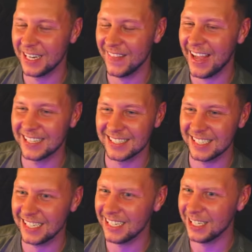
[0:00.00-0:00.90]
In that
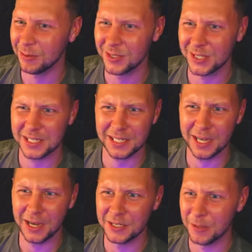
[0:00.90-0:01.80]
scene, he was just
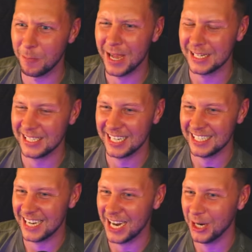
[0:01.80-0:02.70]
a domestic
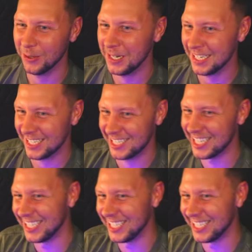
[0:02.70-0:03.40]
terrorist.